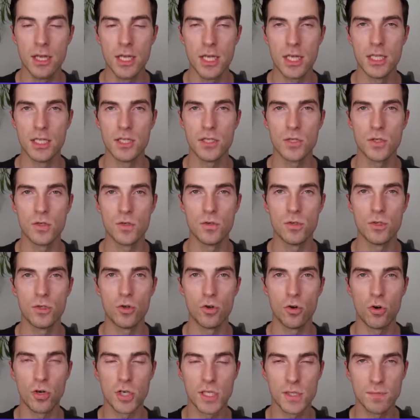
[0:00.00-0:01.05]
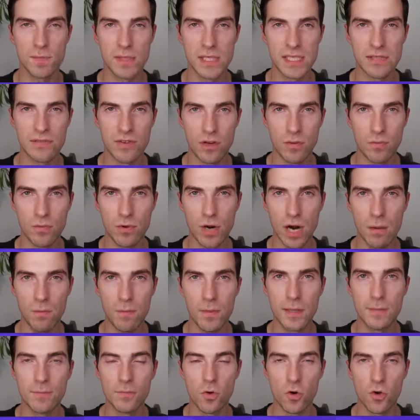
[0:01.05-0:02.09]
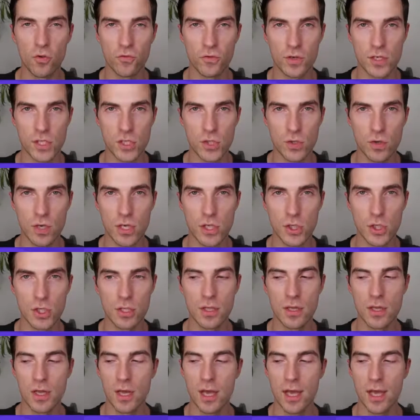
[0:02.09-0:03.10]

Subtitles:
into your specific problem or frustration.